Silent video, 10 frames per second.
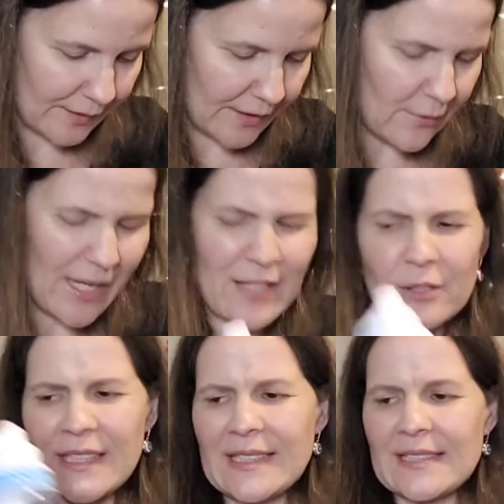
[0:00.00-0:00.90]
You know, I
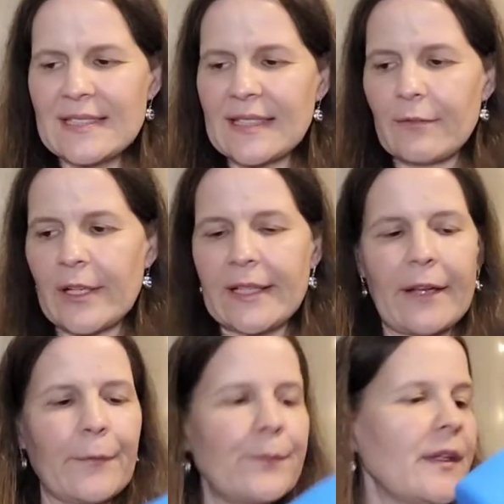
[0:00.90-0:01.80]
don't need the sleeve right
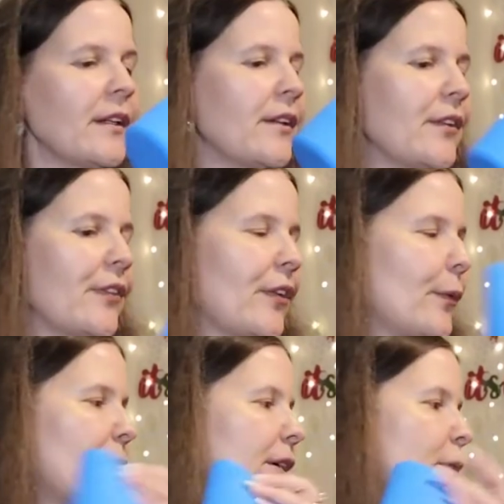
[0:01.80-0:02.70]
now. So
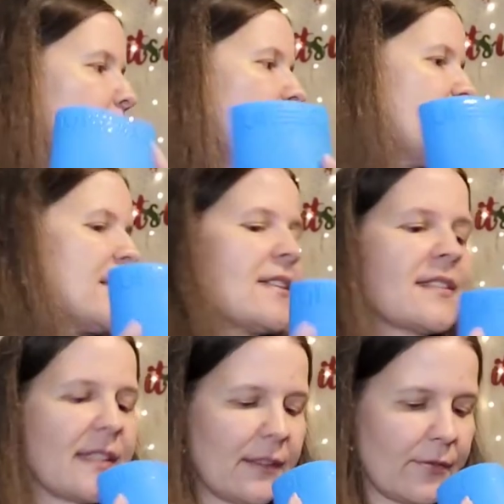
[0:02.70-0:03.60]
I'm going to hold on to the
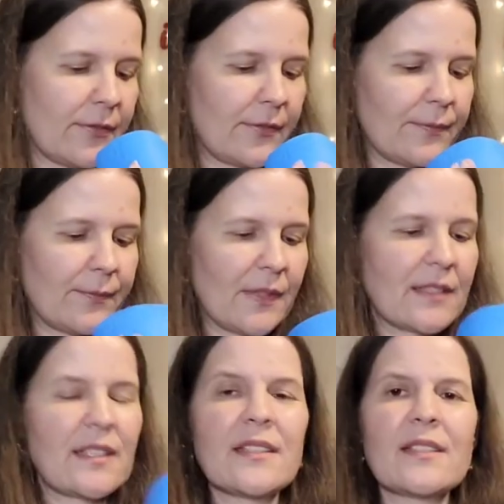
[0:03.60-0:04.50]
sleeve.
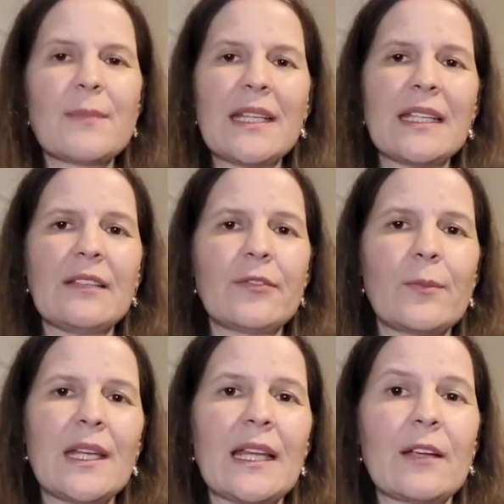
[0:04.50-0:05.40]
Because this is mainly for me,